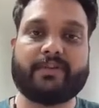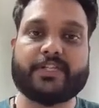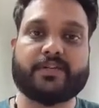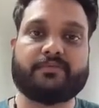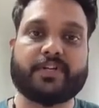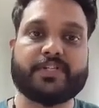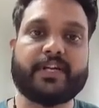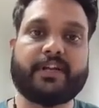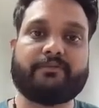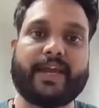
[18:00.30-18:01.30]
fetcher
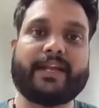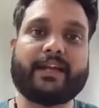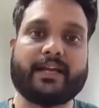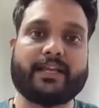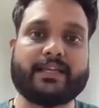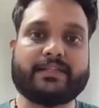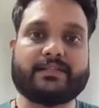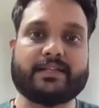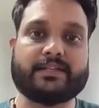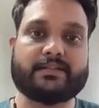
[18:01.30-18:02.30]
function defined
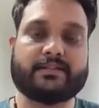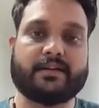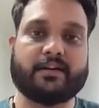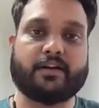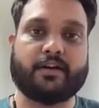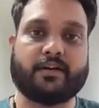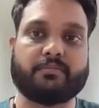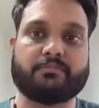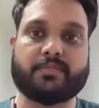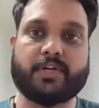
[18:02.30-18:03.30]
against this
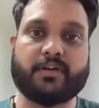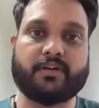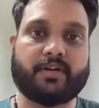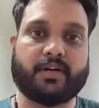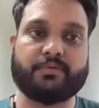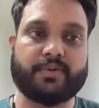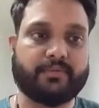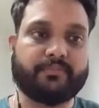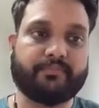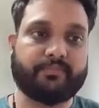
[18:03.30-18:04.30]
route.
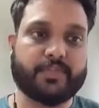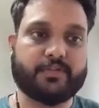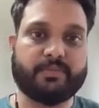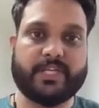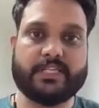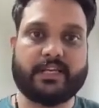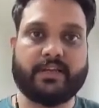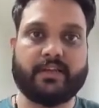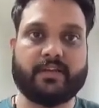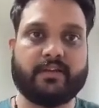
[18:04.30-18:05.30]
So
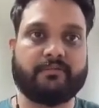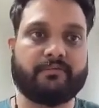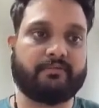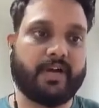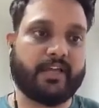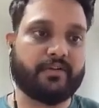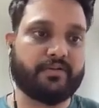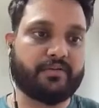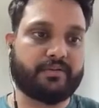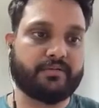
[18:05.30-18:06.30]
basically, if I
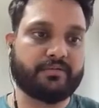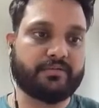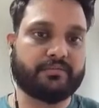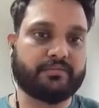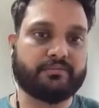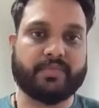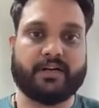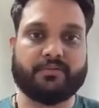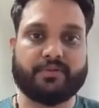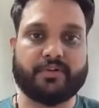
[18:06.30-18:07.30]
go to my
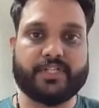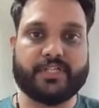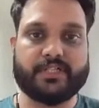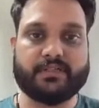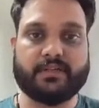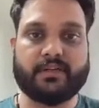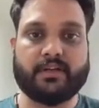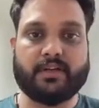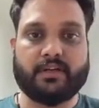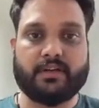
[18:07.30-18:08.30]
route.js,
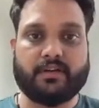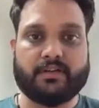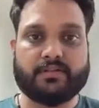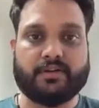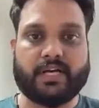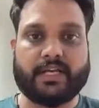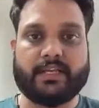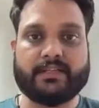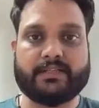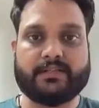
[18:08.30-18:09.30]
so
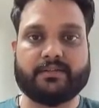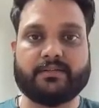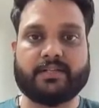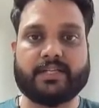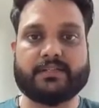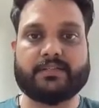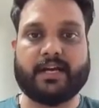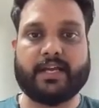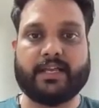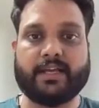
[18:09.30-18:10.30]
against this,
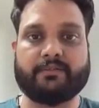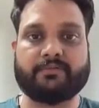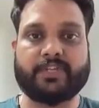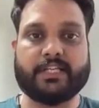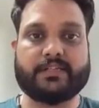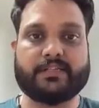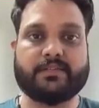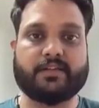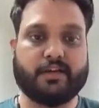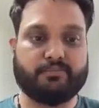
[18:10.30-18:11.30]
I have
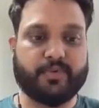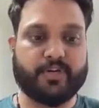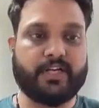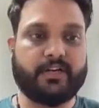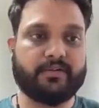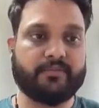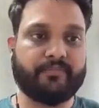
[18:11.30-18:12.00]
this component.